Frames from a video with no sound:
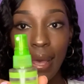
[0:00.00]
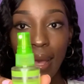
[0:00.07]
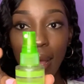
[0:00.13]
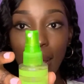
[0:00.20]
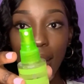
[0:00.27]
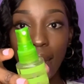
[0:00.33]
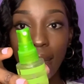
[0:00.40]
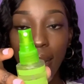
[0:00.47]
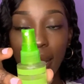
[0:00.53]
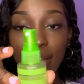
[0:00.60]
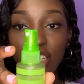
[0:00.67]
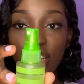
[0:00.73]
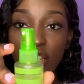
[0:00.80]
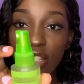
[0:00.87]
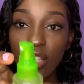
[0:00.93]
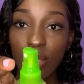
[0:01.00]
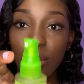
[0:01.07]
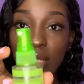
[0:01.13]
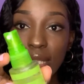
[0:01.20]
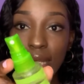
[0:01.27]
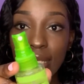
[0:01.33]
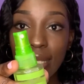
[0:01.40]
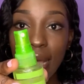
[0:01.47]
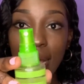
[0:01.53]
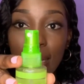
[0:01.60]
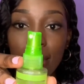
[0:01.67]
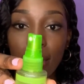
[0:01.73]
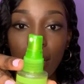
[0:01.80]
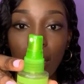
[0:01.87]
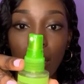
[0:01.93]
and I just use this as
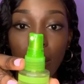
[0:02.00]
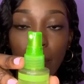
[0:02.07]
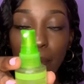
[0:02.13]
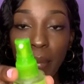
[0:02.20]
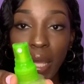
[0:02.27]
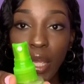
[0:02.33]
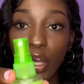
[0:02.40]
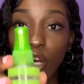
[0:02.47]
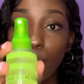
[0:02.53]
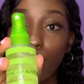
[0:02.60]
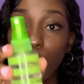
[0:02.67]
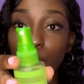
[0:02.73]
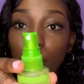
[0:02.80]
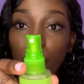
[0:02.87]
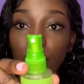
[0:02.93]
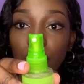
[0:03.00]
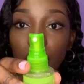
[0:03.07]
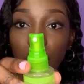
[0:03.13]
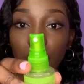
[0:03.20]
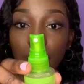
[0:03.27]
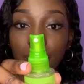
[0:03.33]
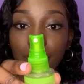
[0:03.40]
a makeup remover.